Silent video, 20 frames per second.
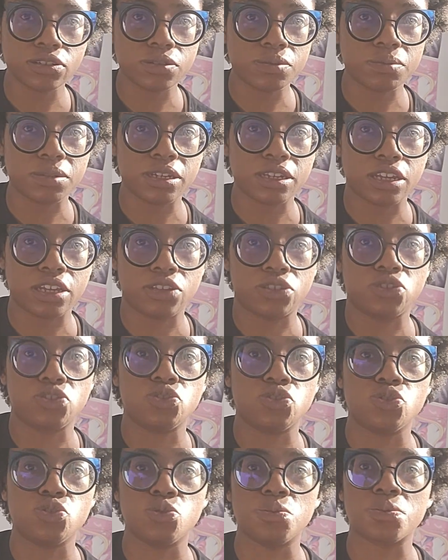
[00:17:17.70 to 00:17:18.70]
is going to be like a
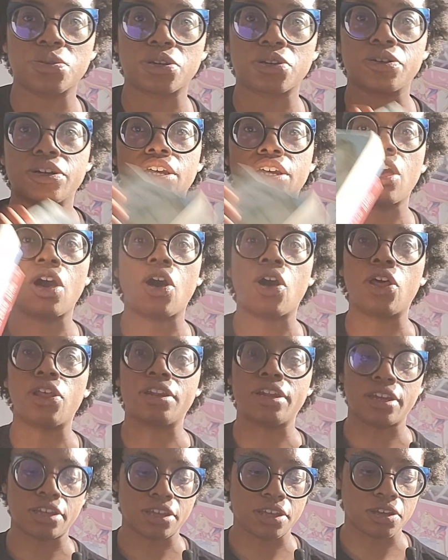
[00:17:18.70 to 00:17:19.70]
super quick haul.
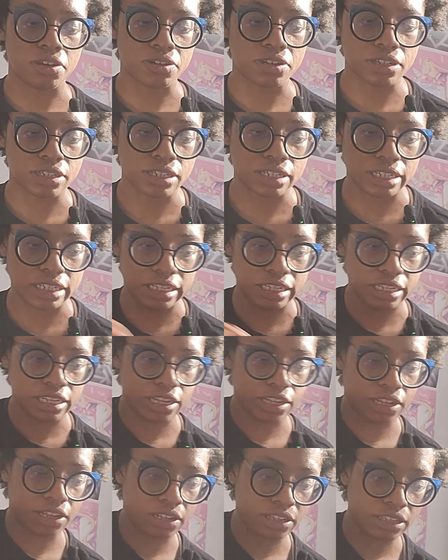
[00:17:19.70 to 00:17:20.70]
I'm not going to go into
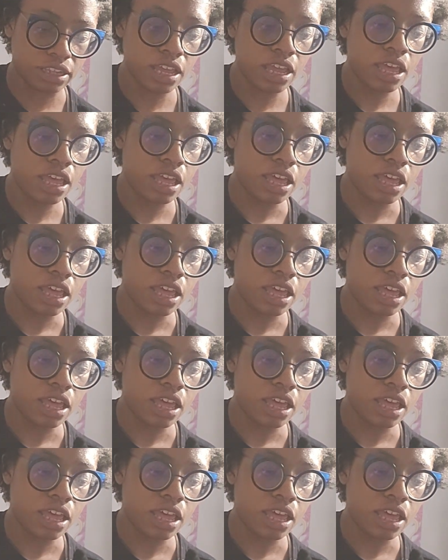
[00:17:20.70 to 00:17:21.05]
details